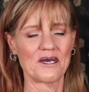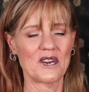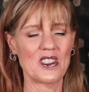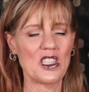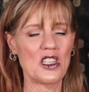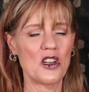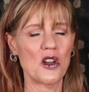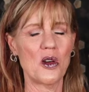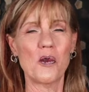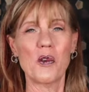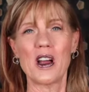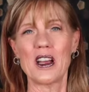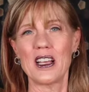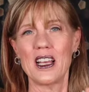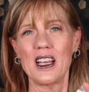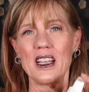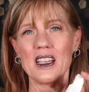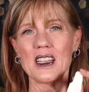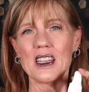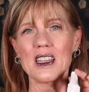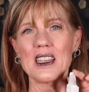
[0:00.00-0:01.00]
you don't want
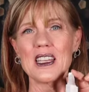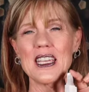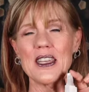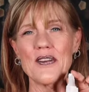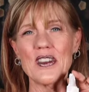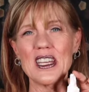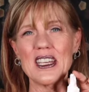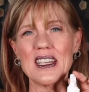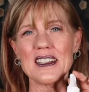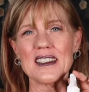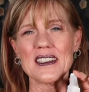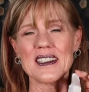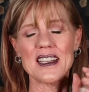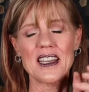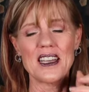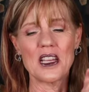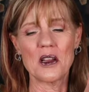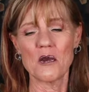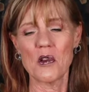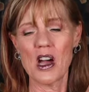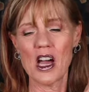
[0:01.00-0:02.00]
to leave it in
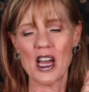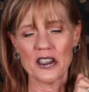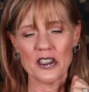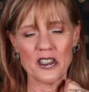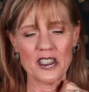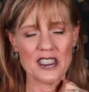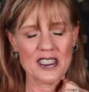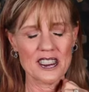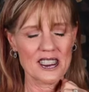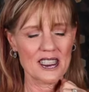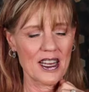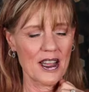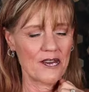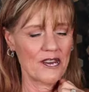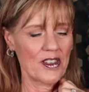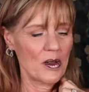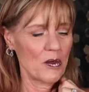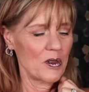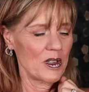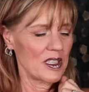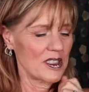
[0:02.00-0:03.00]
sitting water and stuff.
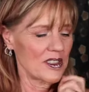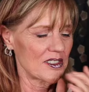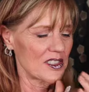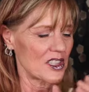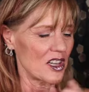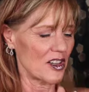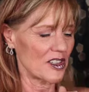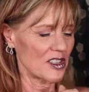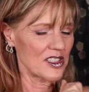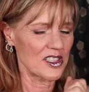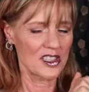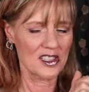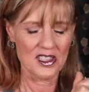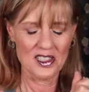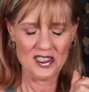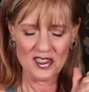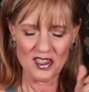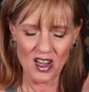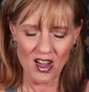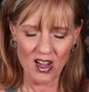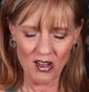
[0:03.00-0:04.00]
It will start to
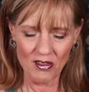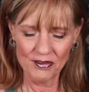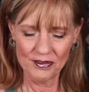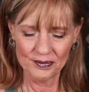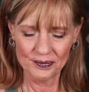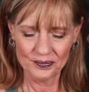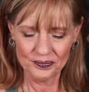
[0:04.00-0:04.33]
dissolve.